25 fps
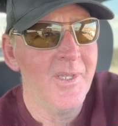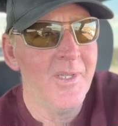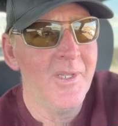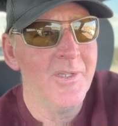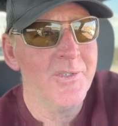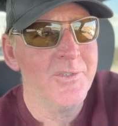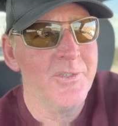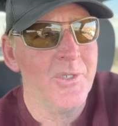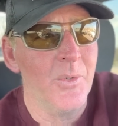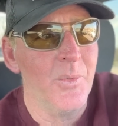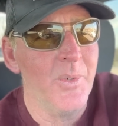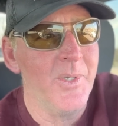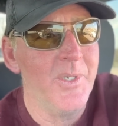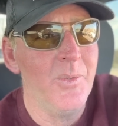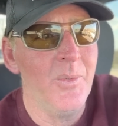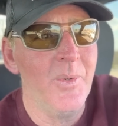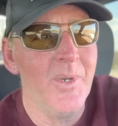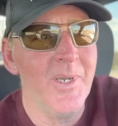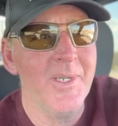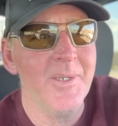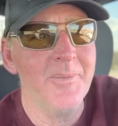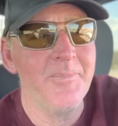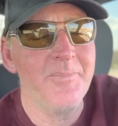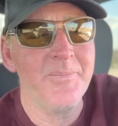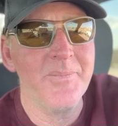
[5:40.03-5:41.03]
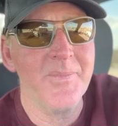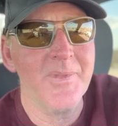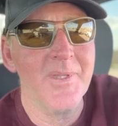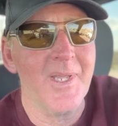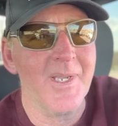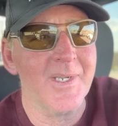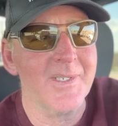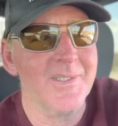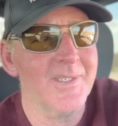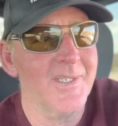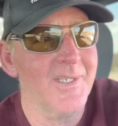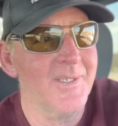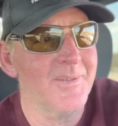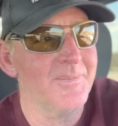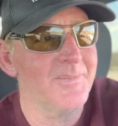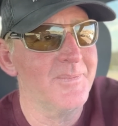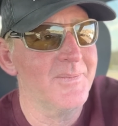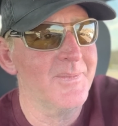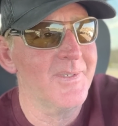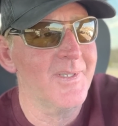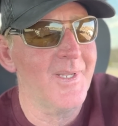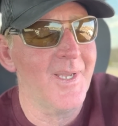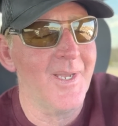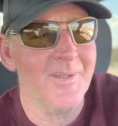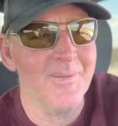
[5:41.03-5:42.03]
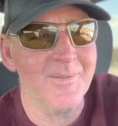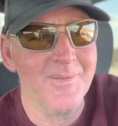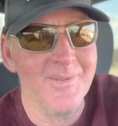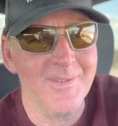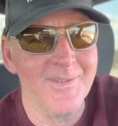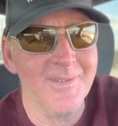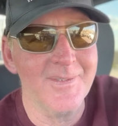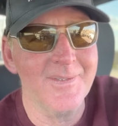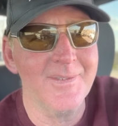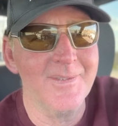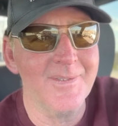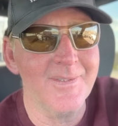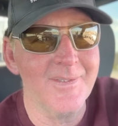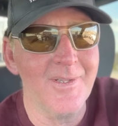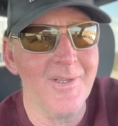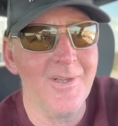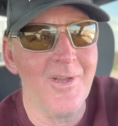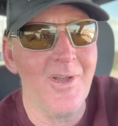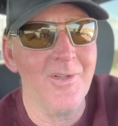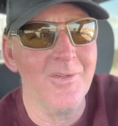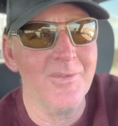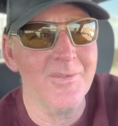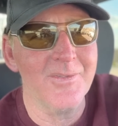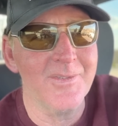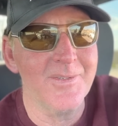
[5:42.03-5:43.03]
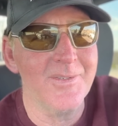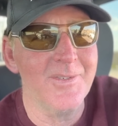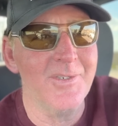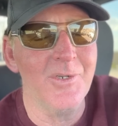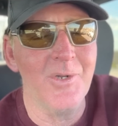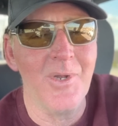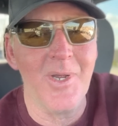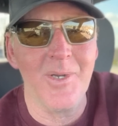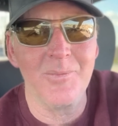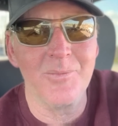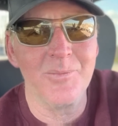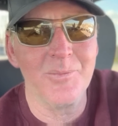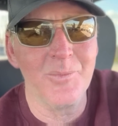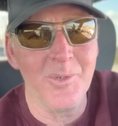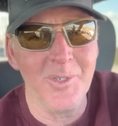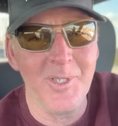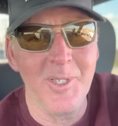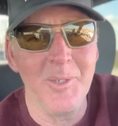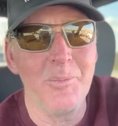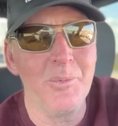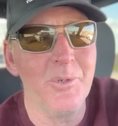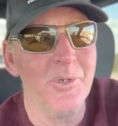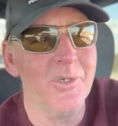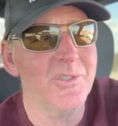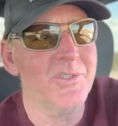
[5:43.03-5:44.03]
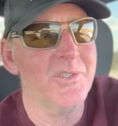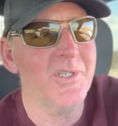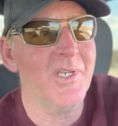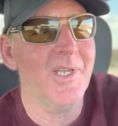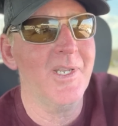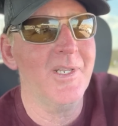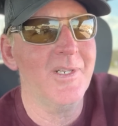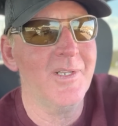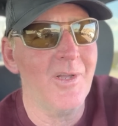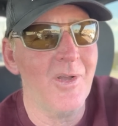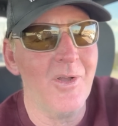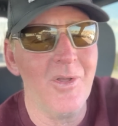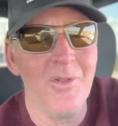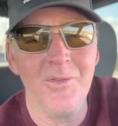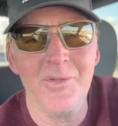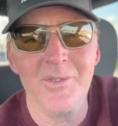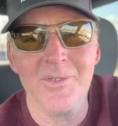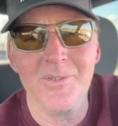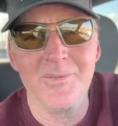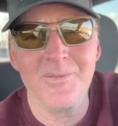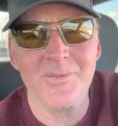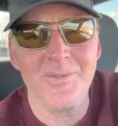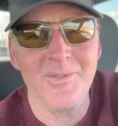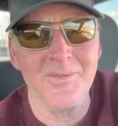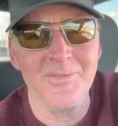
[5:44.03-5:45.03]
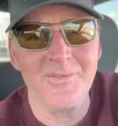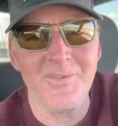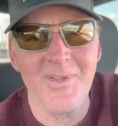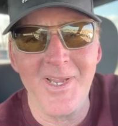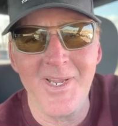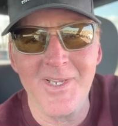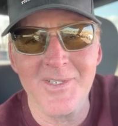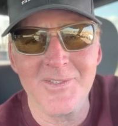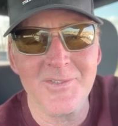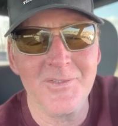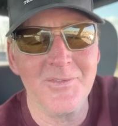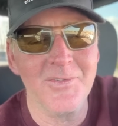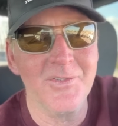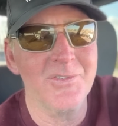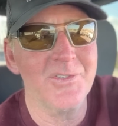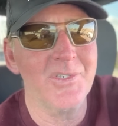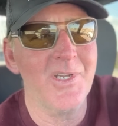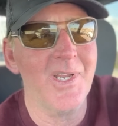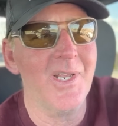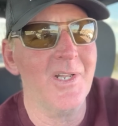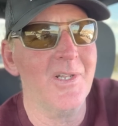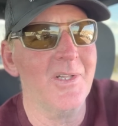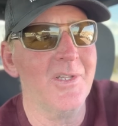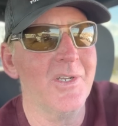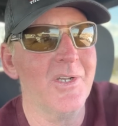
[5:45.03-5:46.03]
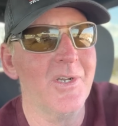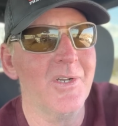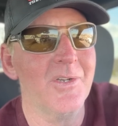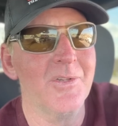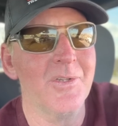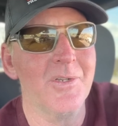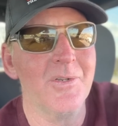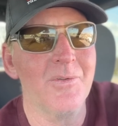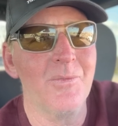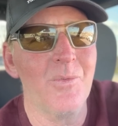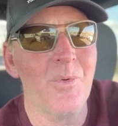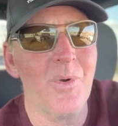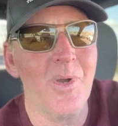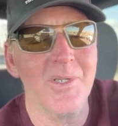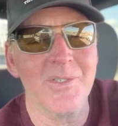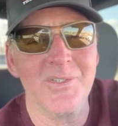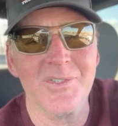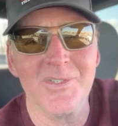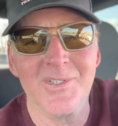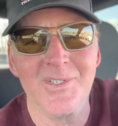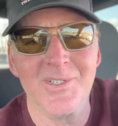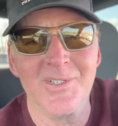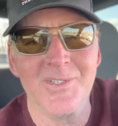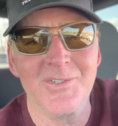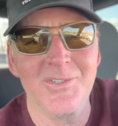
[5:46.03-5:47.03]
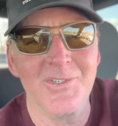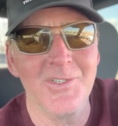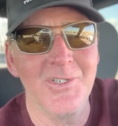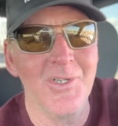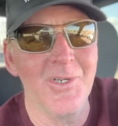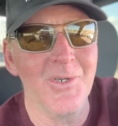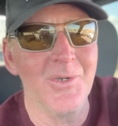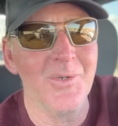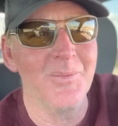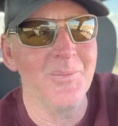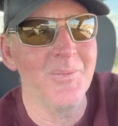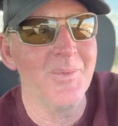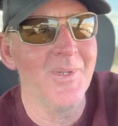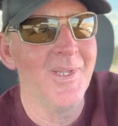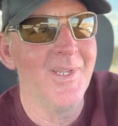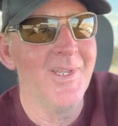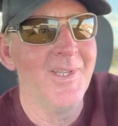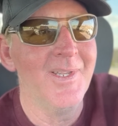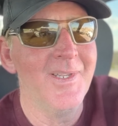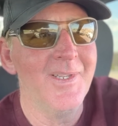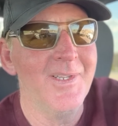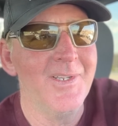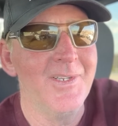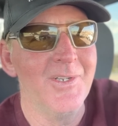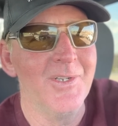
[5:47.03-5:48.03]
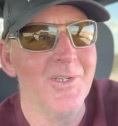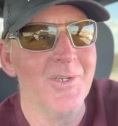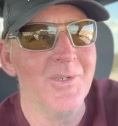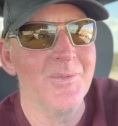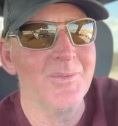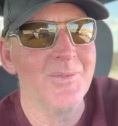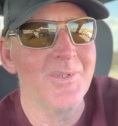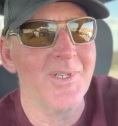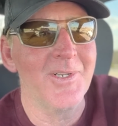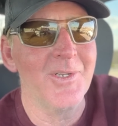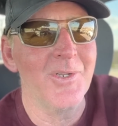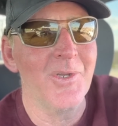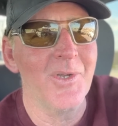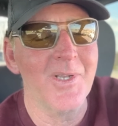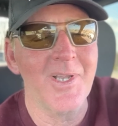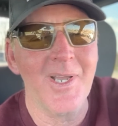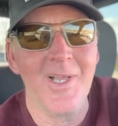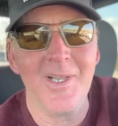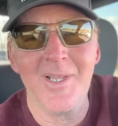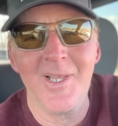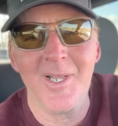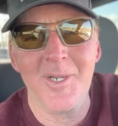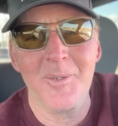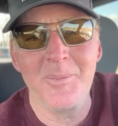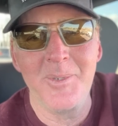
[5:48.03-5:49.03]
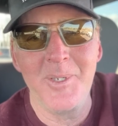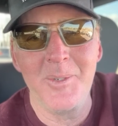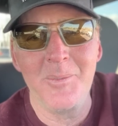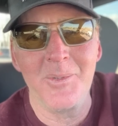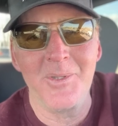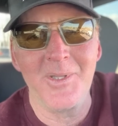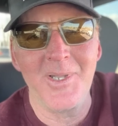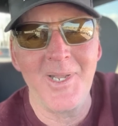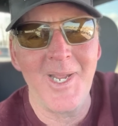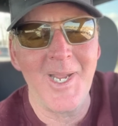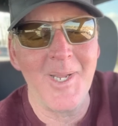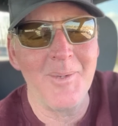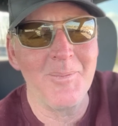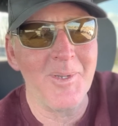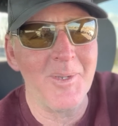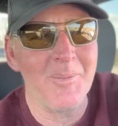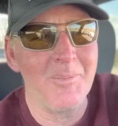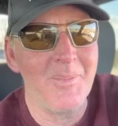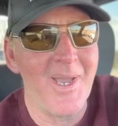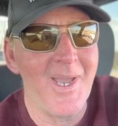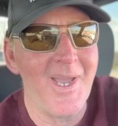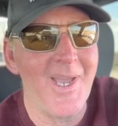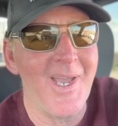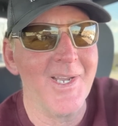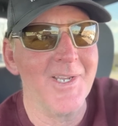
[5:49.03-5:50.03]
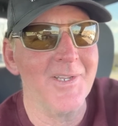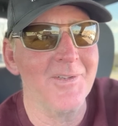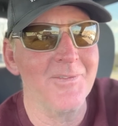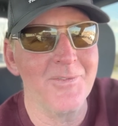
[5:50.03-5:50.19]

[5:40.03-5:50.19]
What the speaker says: So anyway, like I said, I really appreciate all the fans of the channel here that have watched this, you know, and, you know, I know I got a lot of people that have my back.